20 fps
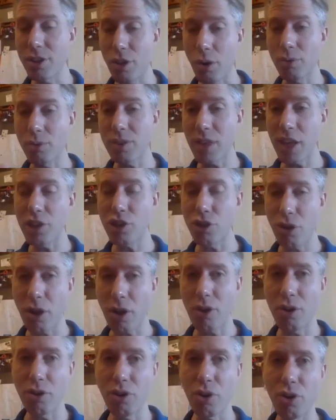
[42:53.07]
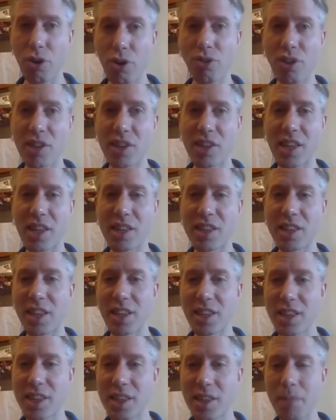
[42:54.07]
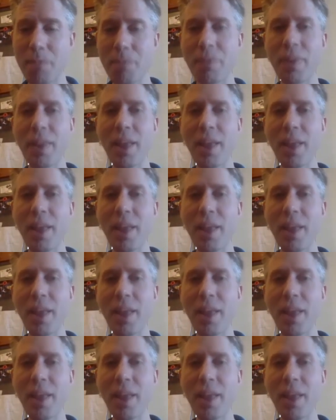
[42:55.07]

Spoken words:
Don't they trigger your resistance?